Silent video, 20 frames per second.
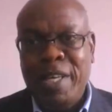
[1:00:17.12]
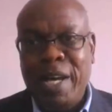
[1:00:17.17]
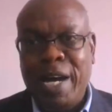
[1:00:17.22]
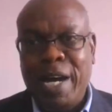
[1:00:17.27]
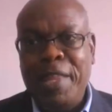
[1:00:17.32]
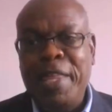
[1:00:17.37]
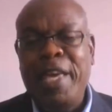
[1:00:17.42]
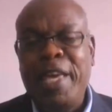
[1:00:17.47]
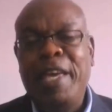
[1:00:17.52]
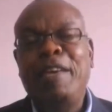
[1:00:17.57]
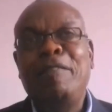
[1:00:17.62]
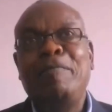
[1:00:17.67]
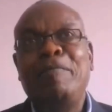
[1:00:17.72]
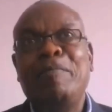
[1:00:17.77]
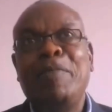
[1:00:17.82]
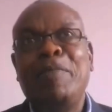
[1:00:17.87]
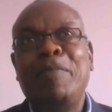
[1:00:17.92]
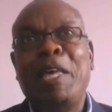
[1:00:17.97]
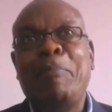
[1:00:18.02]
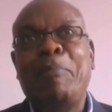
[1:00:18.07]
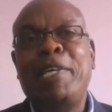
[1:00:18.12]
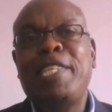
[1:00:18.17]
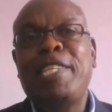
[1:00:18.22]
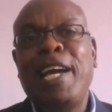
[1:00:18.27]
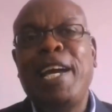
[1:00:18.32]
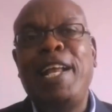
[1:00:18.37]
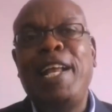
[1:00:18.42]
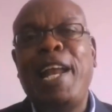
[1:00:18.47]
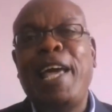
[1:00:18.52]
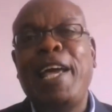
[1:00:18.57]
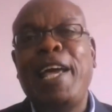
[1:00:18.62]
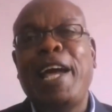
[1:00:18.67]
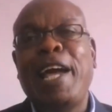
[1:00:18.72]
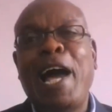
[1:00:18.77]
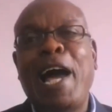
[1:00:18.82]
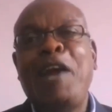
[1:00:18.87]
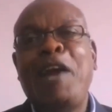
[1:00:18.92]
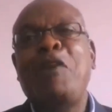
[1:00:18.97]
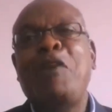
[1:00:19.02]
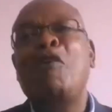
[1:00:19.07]
They basically
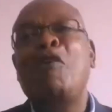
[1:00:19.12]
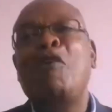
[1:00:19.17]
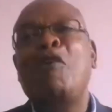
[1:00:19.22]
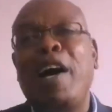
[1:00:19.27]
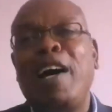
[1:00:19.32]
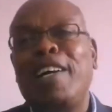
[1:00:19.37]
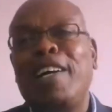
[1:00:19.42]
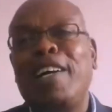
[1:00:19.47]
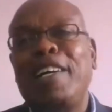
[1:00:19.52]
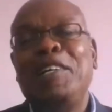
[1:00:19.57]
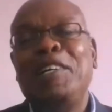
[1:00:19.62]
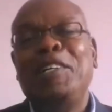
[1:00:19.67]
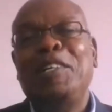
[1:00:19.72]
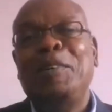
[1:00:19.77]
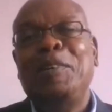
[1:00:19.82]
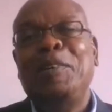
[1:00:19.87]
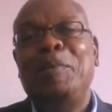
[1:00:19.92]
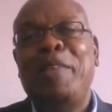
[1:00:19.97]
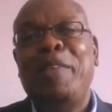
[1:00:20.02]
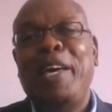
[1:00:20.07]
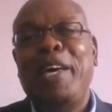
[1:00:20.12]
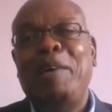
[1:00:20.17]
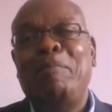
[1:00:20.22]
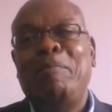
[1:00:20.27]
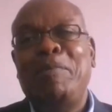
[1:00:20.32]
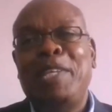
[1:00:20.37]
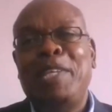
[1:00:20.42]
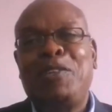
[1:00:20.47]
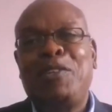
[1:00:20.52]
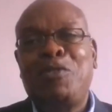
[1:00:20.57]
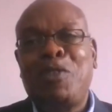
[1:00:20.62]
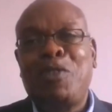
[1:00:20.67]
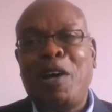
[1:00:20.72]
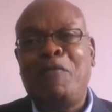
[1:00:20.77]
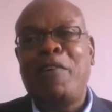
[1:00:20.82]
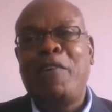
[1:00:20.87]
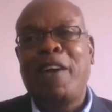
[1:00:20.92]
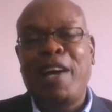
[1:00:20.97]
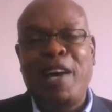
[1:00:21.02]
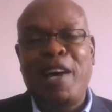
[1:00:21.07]
like hand over the
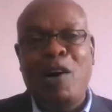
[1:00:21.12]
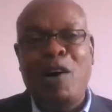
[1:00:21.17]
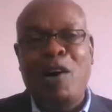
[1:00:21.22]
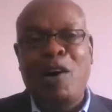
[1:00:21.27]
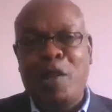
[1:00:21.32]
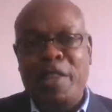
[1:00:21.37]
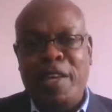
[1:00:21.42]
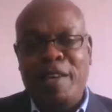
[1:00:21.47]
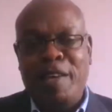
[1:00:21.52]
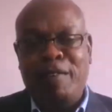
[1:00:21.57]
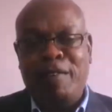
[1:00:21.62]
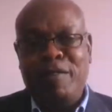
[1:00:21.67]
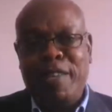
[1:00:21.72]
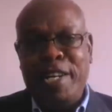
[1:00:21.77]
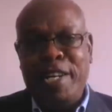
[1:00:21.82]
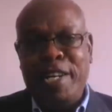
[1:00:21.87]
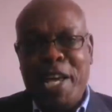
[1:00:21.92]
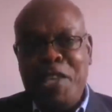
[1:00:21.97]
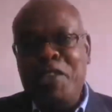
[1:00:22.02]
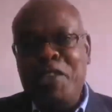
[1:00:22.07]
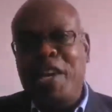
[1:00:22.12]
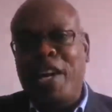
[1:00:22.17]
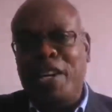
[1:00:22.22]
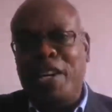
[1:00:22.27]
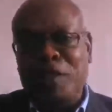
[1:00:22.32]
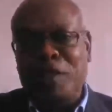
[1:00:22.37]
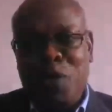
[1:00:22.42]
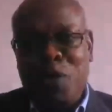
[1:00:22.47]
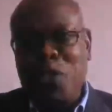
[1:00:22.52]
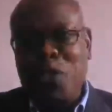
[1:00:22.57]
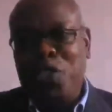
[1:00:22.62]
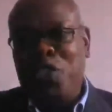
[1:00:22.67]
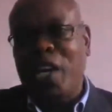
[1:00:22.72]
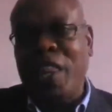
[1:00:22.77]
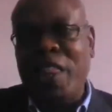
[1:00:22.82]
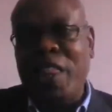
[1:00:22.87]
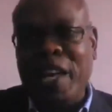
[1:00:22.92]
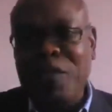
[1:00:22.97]
trafficker or the danger to each other.